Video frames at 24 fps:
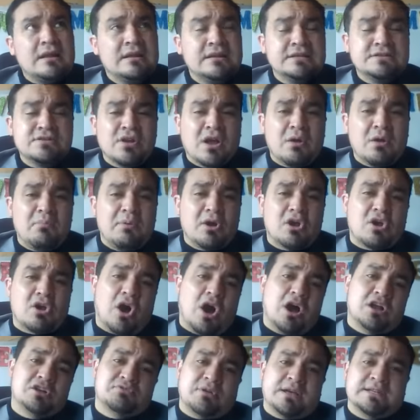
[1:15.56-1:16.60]
Let's talk about
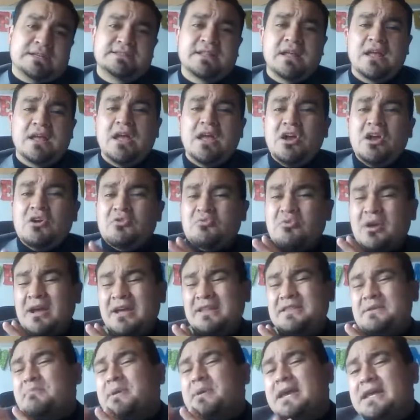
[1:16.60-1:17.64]
contrast.
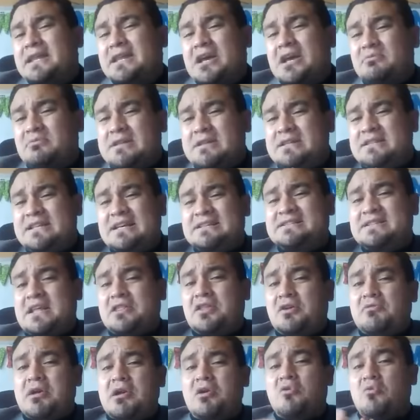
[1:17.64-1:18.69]
Right at the beginning of the text, the
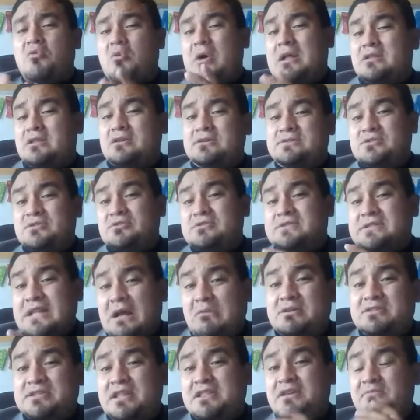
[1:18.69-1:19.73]
narrator wants us to
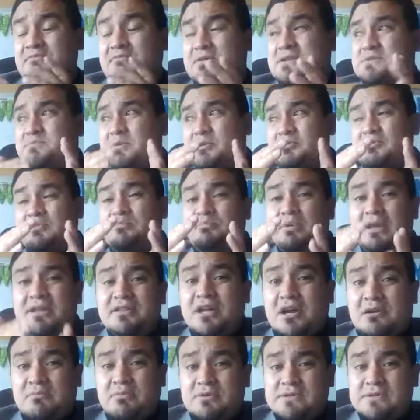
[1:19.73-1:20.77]
establish the difference between being
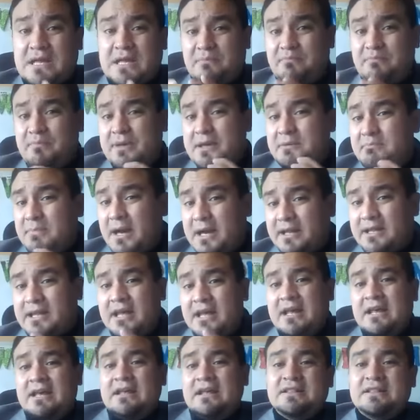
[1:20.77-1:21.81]
nervous and being mad.
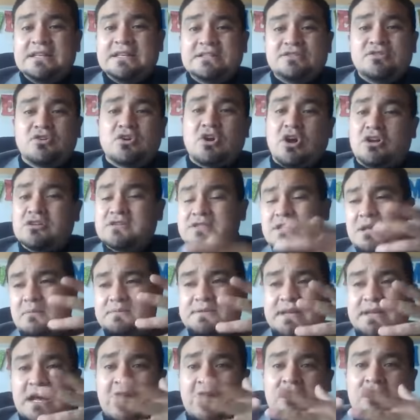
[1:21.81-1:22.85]
These two
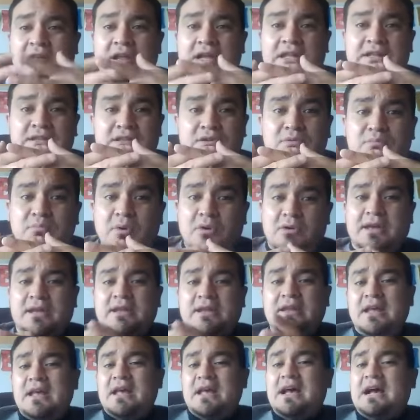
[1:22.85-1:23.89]
concepts are
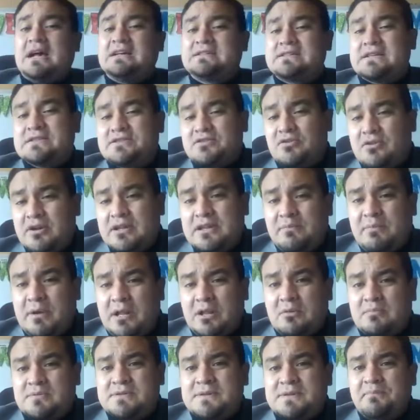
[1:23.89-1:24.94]
interwoven as the story
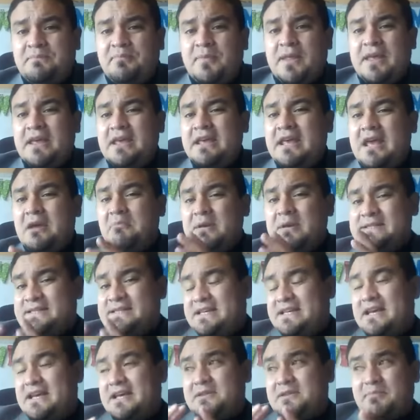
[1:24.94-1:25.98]
develops. It can be
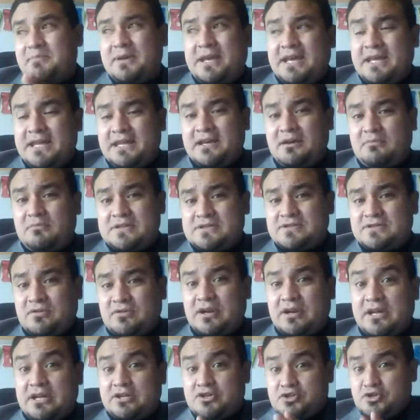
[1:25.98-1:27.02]
seen at the beginning of the
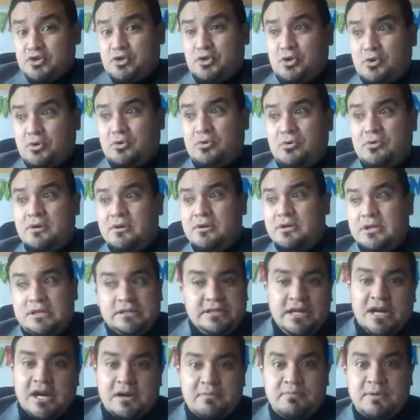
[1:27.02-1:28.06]
story. True,
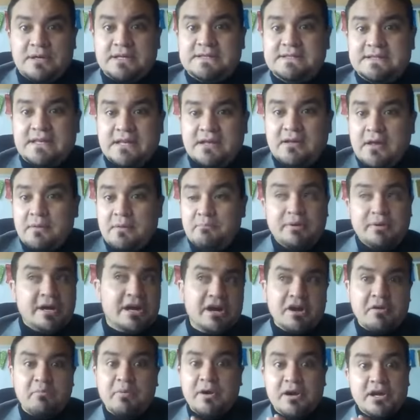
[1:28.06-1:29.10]
nervous,
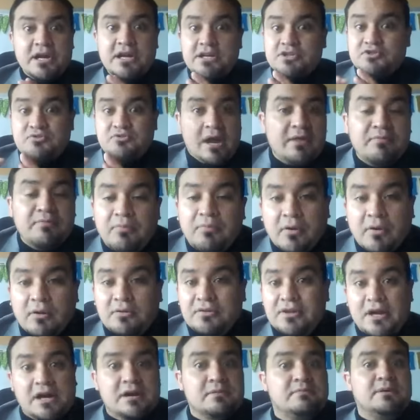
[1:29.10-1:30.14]
very, very
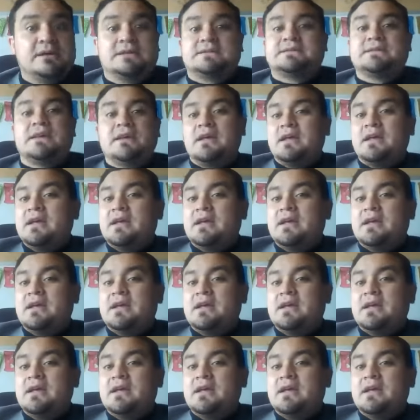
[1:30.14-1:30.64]
dreadful nervous.